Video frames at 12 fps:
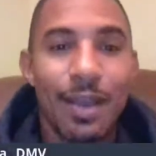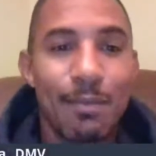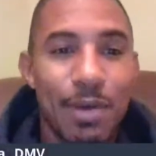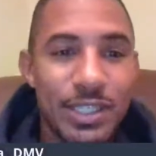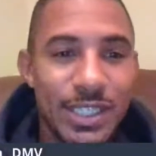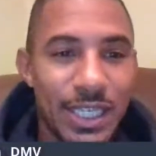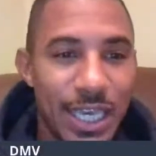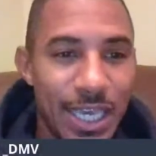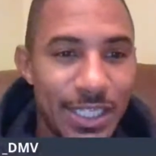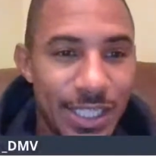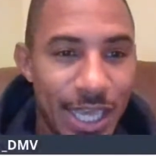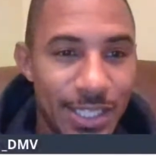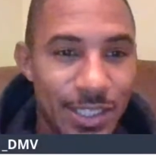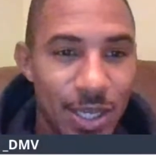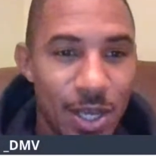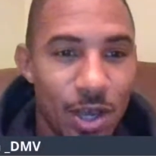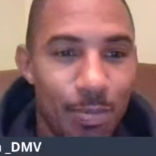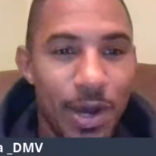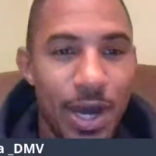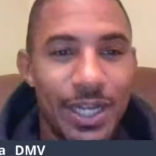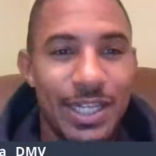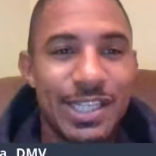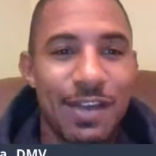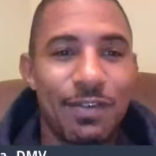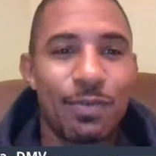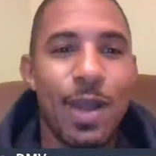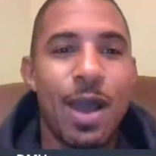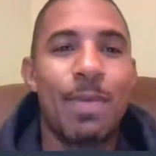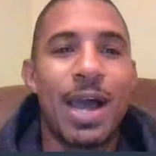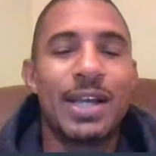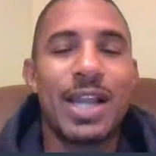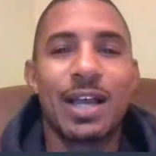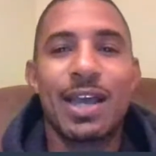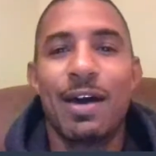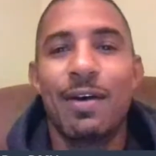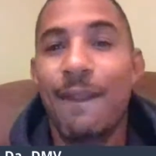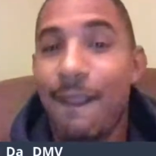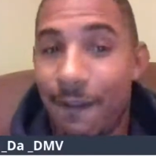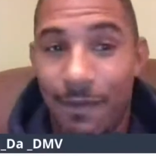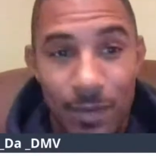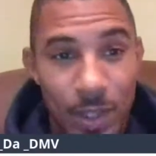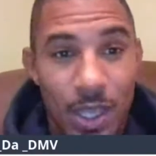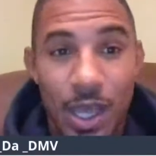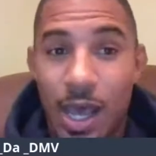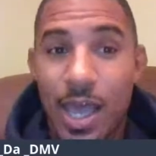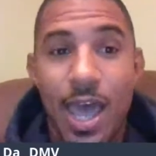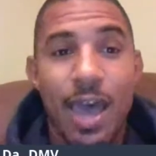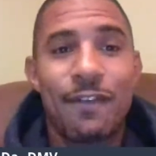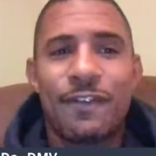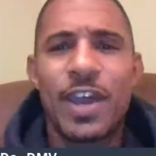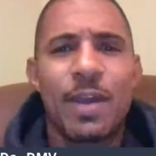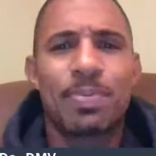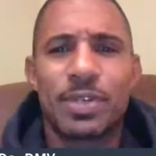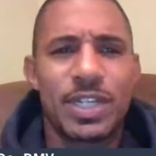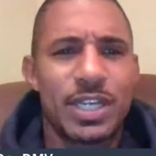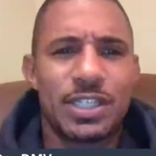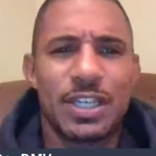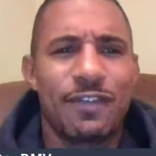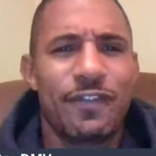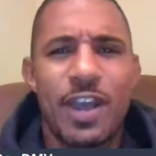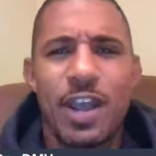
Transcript: Buzzy King says Bud in 7th round by knockout. A fair prediction. I